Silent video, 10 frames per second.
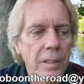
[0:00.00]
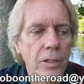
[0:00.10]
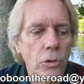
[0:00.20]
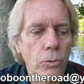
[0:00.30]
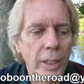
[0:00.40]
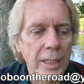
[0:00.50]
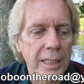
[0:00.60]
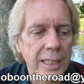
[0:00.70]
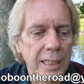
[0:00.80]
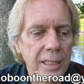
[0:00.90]
You
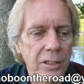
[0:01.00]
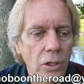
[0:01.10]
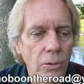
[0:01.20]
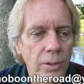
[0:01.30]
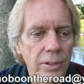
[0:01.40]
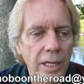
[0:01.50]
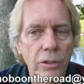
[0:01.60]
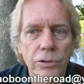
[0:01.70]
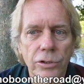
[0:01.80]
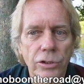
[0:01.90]
really don't, they
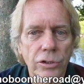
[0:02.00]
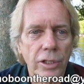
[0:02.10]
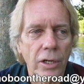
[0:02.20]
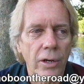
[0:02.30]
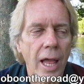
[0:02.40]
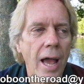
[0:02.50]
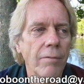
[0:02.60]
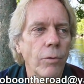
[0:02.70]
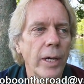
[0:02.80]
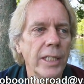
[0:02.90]
don't
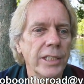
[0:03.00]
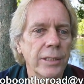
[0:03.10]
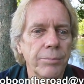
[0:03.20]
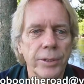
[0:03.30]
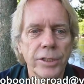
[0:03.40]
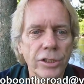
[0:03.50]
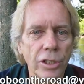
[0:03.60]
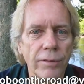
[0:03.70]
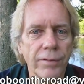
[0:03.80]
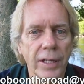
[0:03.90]
have ways to
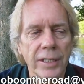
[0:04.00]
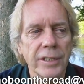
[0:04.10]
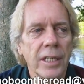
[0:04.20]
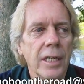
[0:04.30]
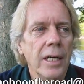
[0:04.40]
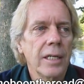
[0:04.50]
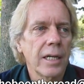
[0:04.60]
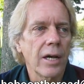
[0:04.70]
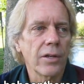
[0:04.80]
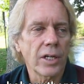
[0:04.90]
preserve things.
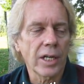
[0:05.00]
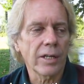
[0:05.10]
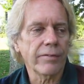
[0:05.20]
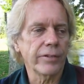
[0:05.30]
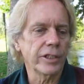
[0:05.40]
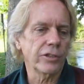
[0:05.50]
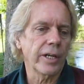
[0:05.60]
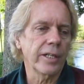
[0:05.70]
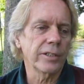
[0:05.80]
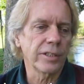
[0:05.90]
Now, they're getting
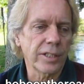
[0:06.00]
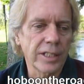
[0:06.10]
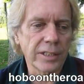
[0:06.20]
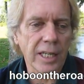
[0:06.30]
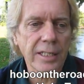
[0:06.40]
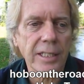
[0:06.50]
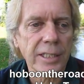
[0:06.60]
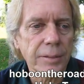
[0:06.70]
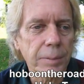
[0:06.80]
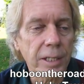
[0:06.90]
refrigerators and things like
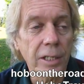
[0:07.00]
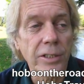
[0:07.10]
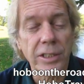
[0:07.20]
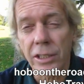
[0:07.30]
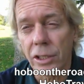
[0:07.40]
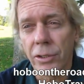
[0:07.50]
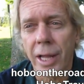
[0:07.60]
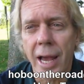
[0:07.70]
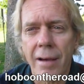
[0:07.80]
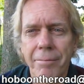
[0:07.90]
this, but they still don't
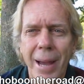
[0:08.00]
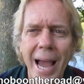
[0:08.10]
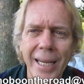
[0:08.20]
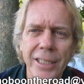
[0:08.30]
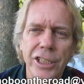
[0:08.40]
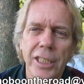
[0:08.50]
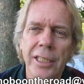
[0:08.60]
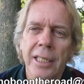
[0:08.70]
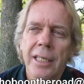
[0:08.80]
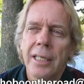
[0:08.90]
have
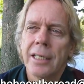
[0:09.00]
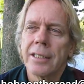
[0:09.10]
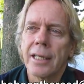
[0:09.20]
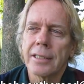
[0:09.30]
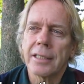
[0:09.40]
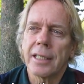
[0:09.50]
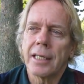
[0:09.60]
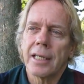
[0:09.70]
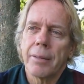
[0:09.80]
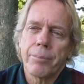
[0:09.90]
packaging that,
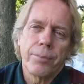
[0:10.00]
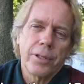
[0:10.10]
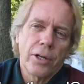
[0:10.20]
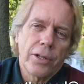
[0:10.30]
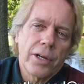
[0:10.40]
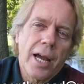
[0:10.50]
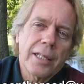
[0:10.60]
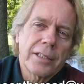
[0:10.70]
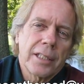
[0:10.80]
and, you know, they're not,